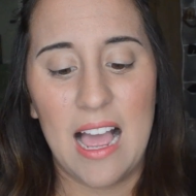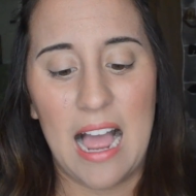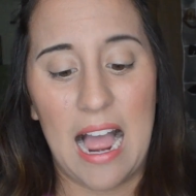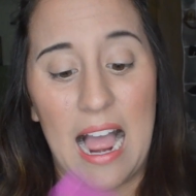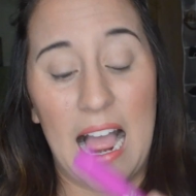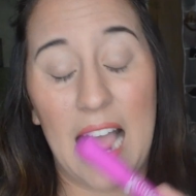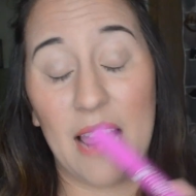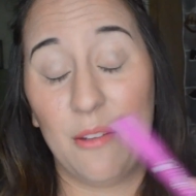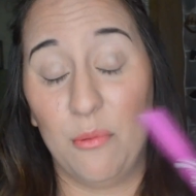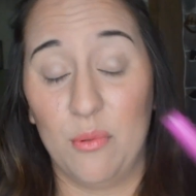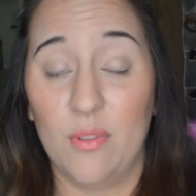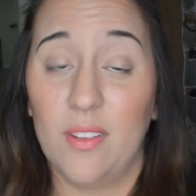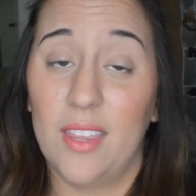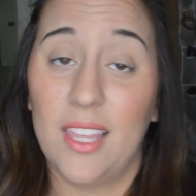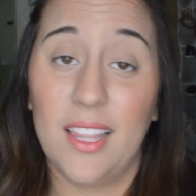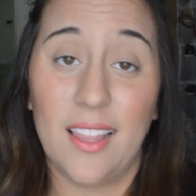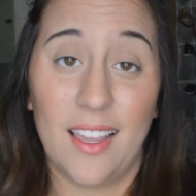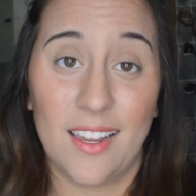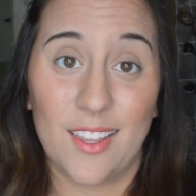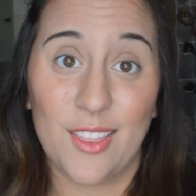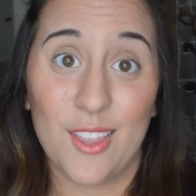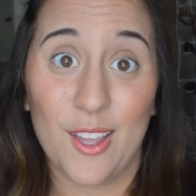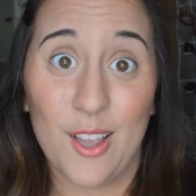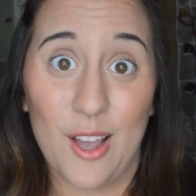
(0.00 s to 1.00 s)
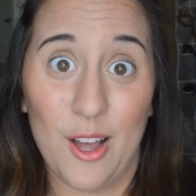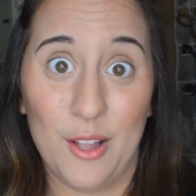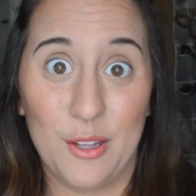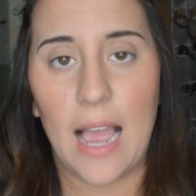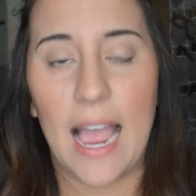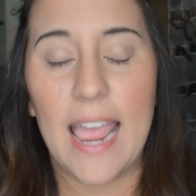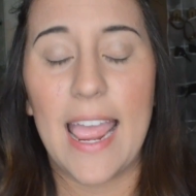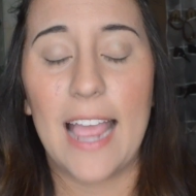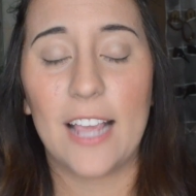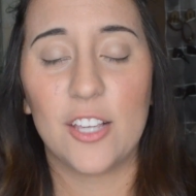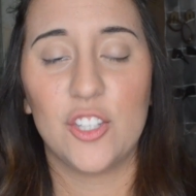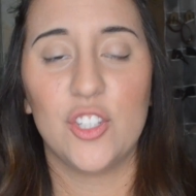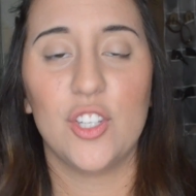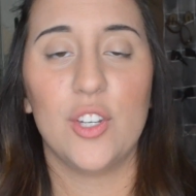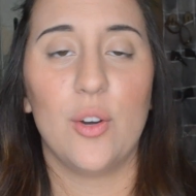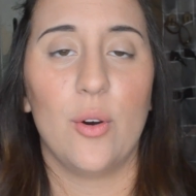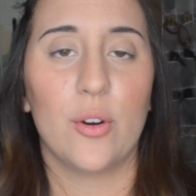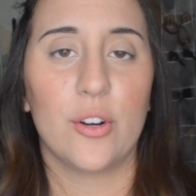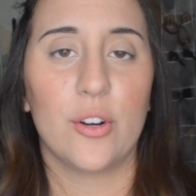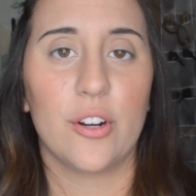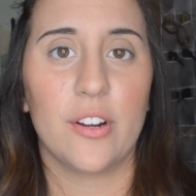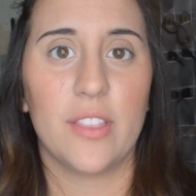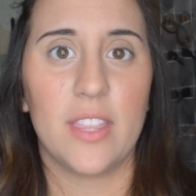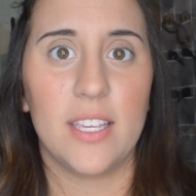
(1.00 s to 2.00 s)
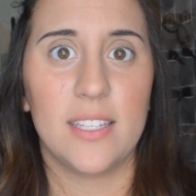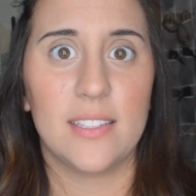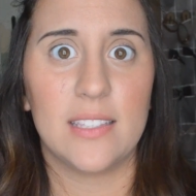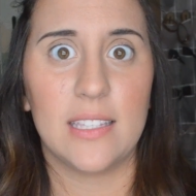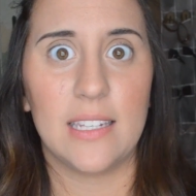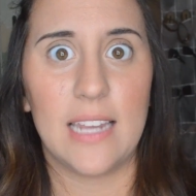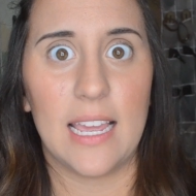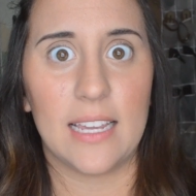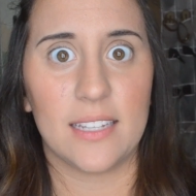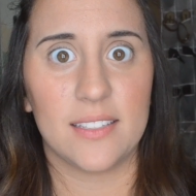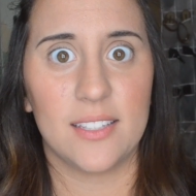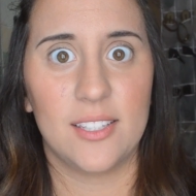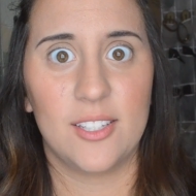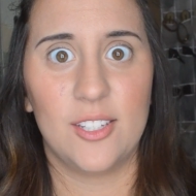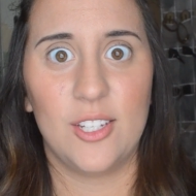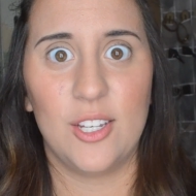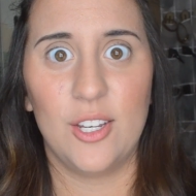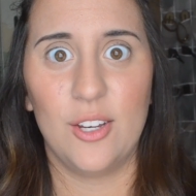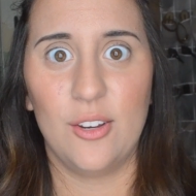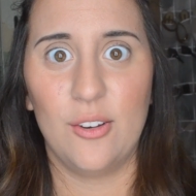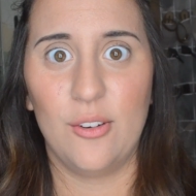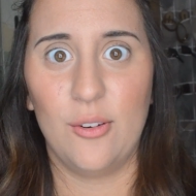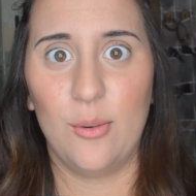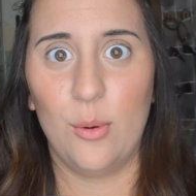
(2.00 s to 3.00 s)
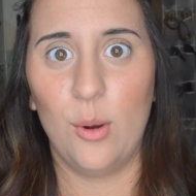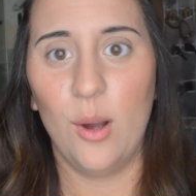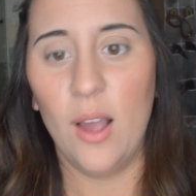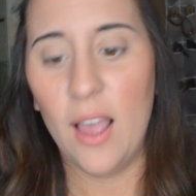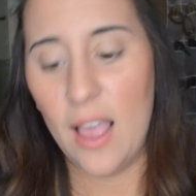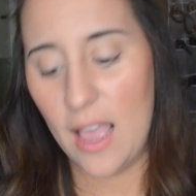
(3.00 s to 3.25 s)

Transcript: I really like the color. I actually ordered these next two.